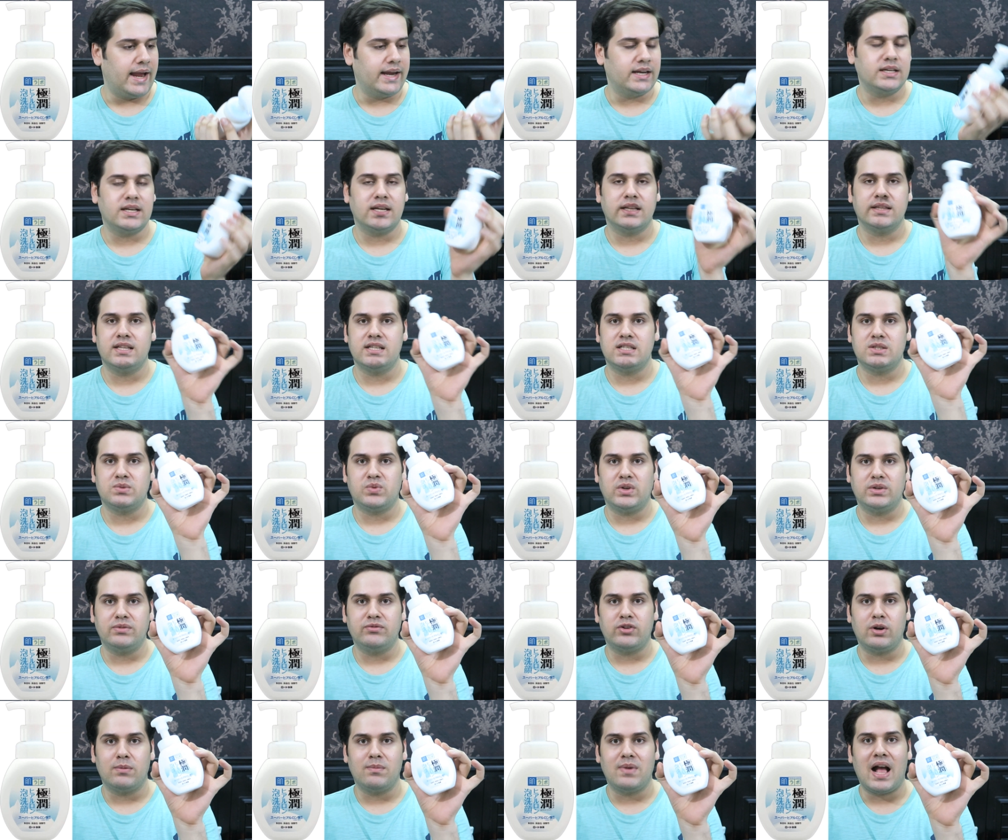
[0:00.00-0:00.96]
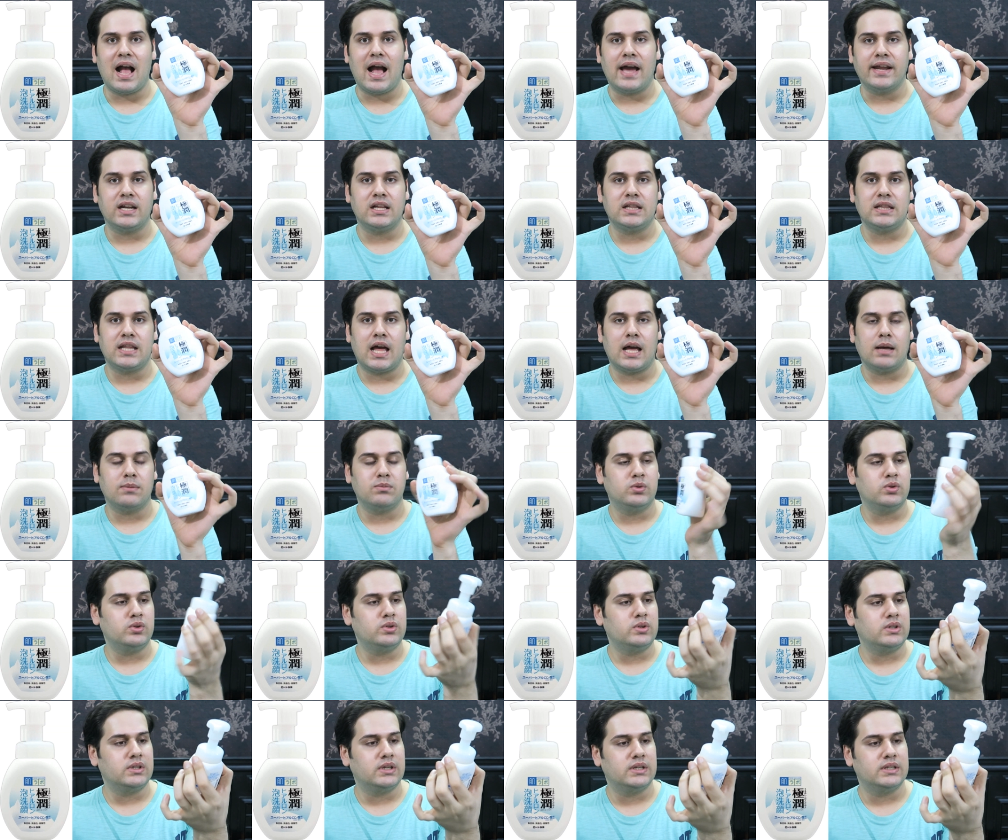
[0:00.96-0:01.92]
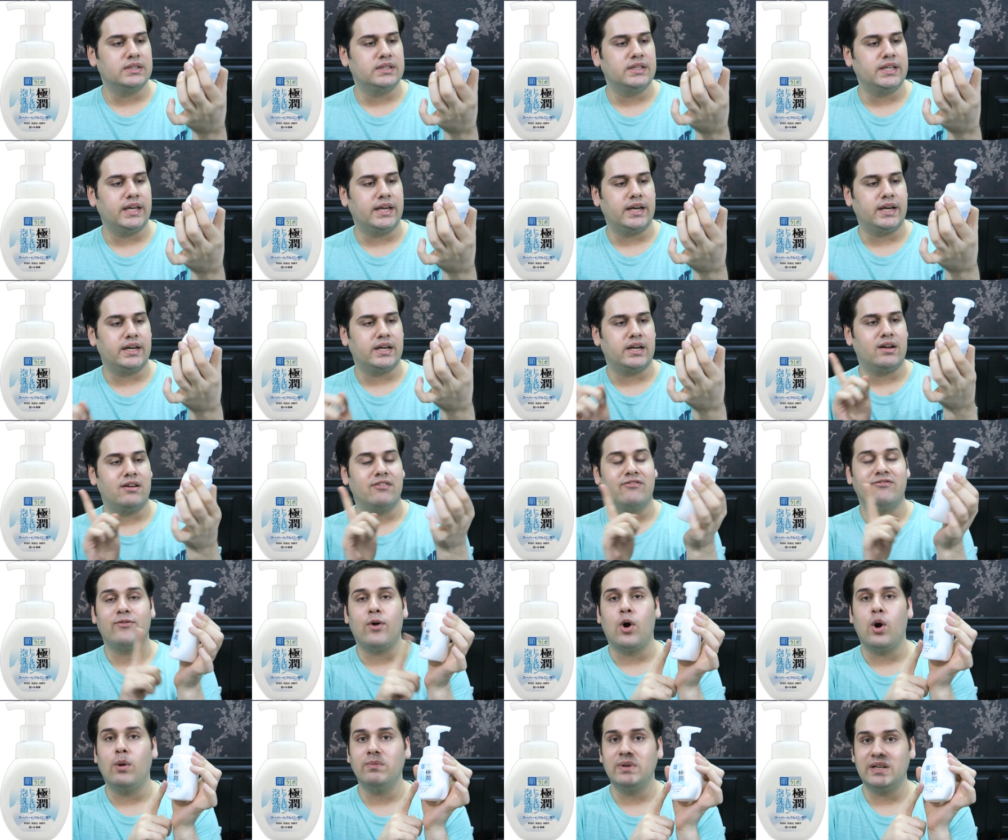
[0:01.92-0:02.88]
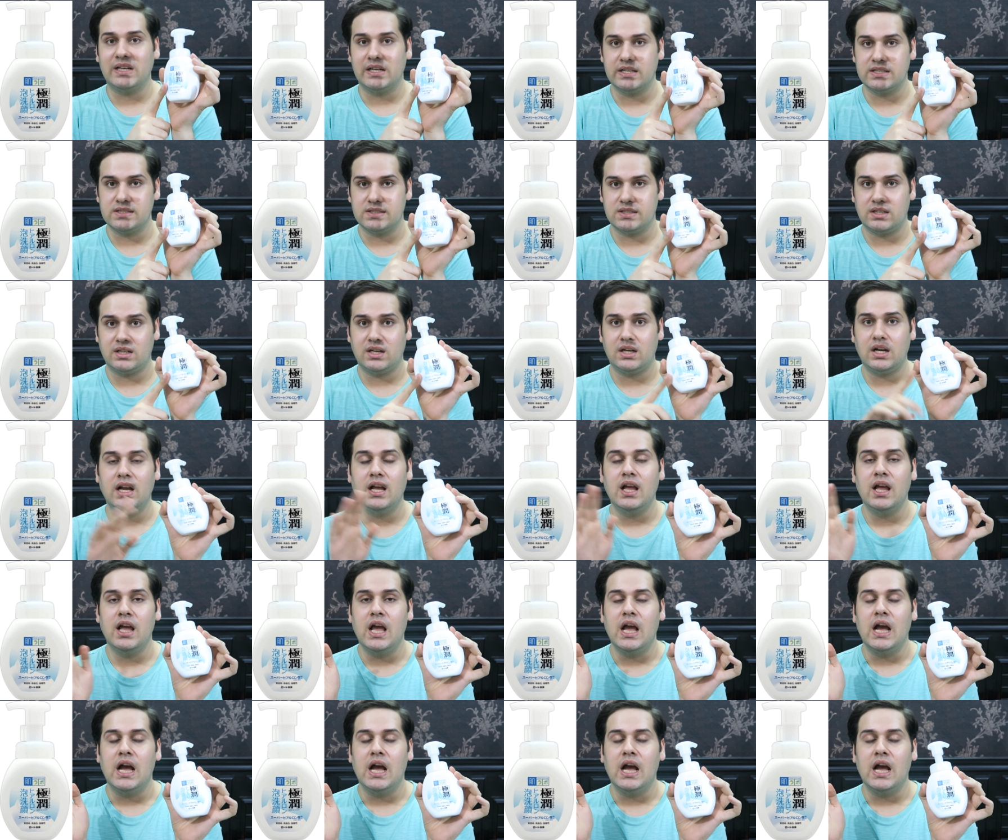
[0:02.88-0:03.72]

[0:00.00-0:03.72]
And this one from Hara Labu, their foam cleanser.